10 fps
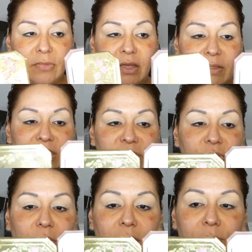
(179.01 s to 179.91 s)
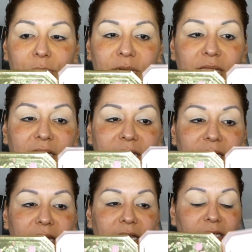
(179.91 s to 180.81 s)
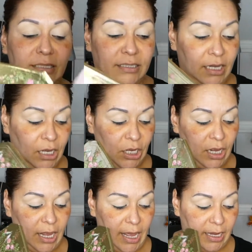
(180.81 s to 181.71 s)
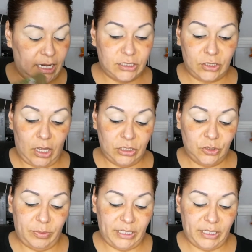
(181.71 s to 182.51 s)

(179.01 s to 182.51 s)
These two are really nice, and it's also by